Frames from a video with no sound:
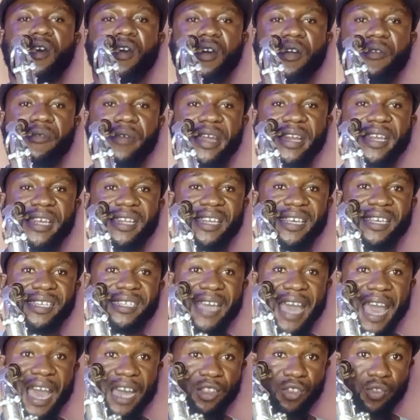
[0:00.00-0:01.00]
Already, these
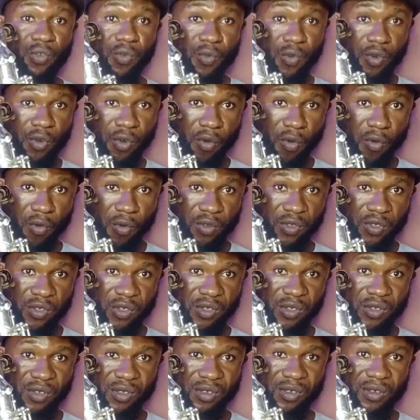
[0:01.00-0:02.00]
are two
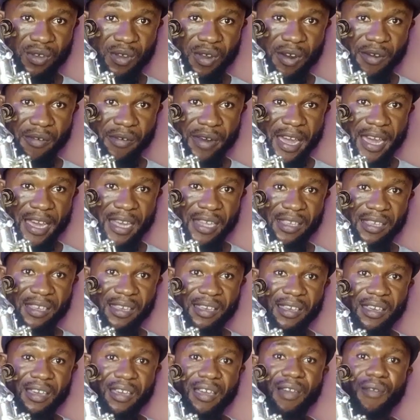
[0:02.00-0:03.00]
notes, all right?
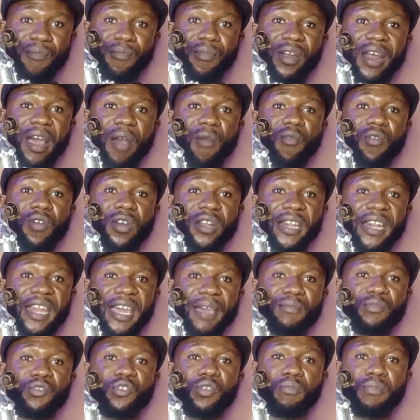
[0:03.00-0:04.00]
But I want
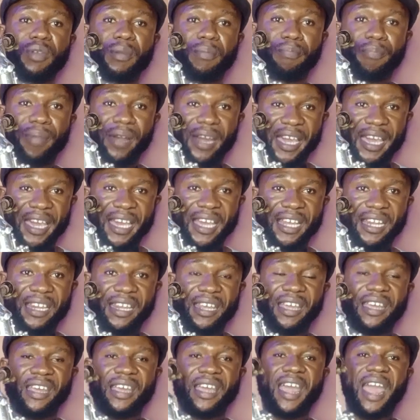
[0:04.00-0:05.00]
them to be played
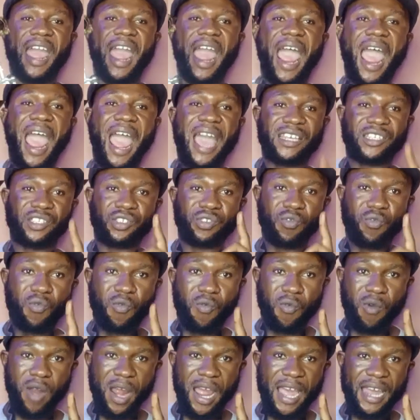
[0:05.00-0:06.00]
as
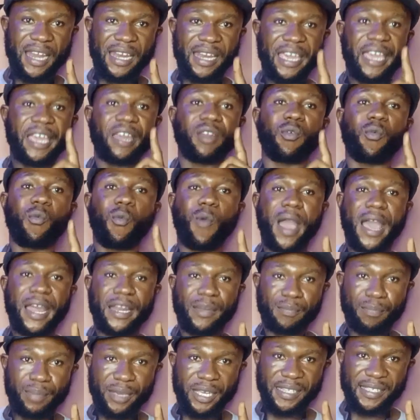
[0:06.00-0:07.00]
one in
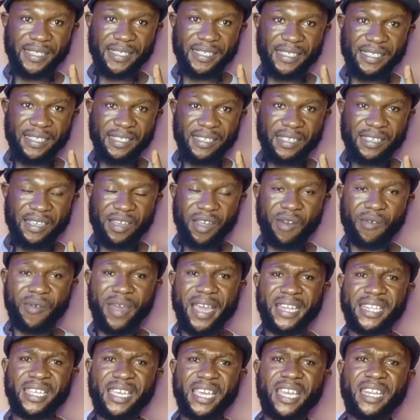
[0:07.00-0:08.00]
one beat, all
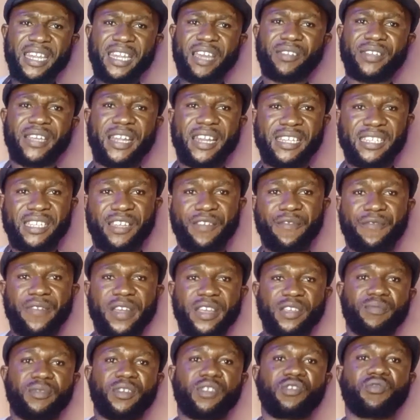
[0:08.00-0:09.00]
right? Now, there are difference
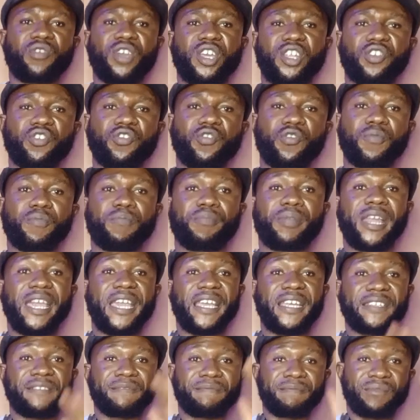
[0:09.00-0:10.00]
between you
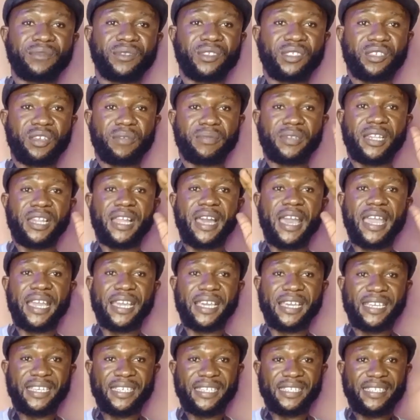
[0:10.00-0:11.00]
playing something like
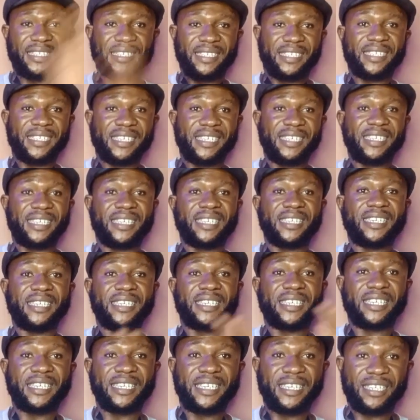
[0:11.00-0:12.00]

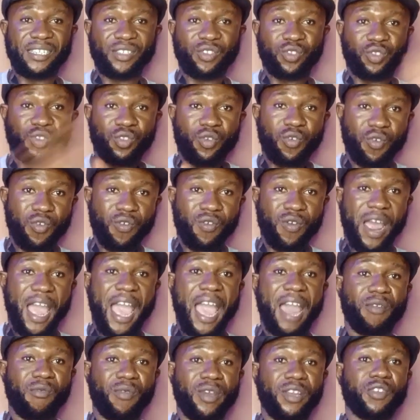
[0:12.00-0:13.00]
T, do,
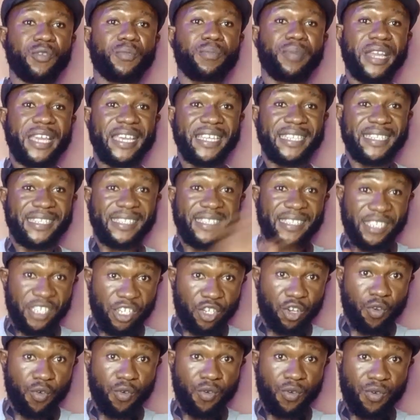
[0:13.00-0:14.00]
and when you play T,
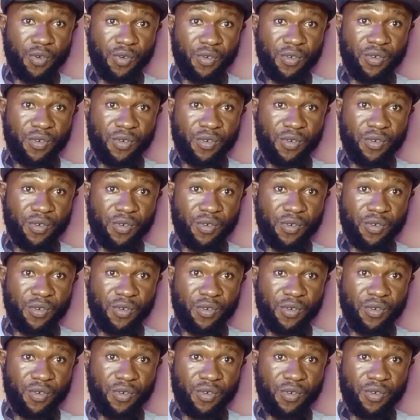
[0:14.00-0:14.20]
do,